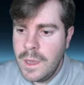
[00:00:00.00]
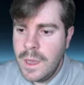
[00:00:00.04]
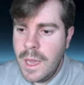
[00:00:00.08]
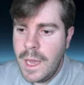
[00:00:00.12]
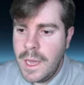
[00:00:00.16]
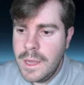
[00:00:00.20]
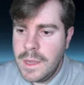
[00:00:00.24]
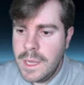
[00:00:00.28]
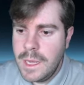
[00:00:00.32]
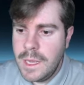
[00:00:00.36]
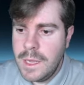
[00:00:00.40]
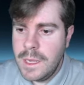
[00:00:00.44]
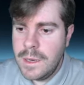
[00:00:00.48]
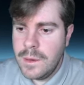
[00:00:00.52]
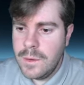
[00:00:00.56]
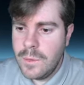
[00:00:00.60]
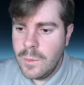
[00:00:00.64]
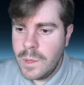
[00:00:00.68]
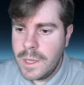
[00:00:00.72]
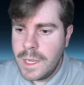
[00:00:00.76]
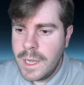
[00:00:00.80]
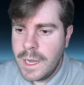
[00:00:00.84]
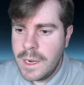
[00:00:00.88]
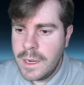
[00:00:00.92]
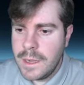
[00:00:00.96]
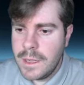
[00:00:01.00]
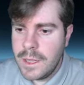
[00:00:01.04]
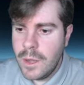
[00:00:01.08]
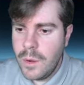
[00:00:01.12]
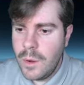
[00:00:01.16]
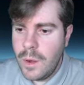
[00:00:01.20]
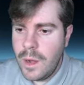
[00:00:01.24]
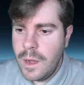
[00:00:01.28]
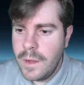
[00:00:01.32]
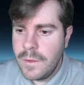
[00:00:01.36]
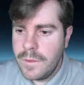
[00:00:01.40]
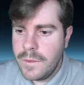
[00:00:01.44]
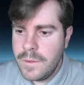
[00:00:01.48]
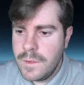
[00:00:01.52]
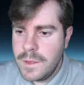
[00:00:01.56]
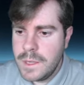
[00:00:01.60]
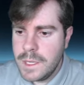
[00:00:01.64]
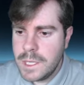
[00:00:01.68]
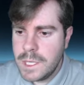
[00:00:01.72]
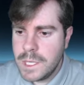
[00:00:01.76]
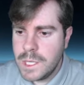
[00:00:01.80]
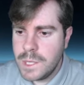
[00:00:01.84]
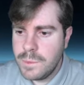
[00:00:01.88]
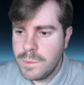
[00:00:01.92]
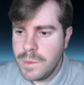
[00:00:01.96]
And then we kind of go off the
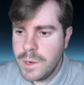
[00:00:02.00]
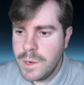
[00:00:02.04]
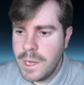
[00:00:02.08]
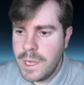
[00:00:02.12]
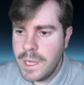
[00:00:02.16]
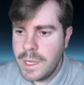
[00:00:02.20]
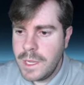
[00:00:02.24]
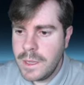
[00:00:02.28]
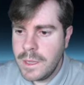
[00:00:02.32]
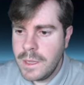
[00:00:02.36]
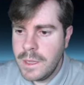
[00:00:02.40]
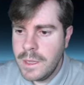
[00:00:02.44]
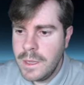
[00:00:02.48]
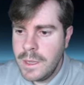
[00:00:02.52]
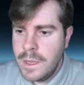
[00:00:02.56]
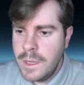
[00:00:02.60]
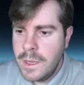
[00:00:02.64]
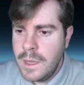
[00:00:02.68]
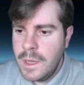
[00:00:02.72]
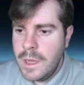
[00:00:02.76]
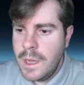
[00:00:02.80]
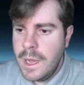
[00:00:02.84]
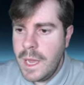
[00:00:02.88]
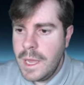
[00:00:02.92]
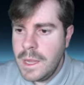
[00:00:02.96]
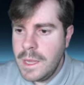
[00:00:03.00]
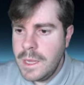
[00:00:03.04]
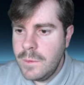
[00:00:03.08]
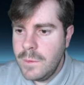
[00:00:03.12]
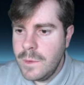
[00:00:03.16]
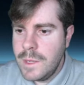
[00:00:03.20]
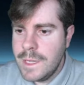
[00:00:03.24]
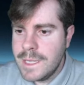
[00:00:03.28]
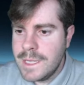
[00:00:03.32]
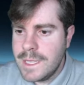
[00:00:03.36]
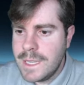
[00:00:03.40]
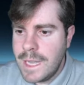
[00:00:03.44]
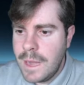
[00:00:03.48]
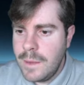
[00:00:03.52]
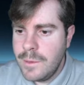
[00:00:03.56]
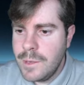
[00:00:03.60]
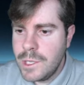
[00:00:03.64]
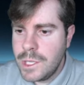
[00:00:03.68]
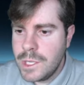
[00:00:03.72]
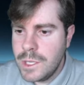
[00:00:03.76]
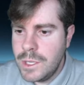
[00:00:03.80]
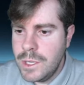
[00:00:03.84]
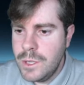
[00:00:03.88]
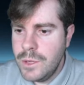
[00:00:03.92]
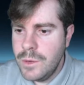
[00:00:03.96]
spring and then we
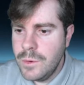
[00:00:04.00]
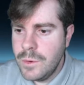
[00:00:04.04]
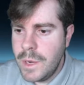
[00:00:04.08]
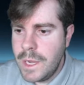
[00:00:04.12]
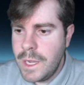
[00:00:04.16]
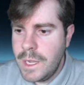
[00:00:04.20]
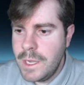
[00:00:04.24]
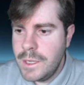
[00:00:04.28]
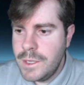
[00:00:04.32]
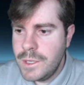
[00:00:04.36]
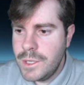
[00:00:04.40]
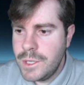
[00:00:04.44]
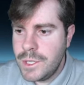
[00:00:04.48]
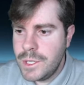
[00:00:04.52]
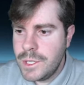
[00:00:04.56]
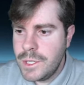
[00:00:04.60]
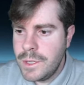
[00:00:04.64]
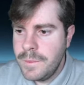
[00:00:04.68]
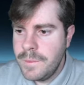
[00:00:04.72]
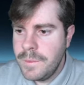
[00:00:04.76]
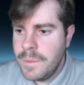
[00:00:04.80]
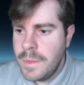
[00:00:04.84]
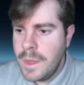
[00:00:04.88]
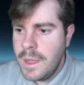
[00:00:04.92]
establish a new range.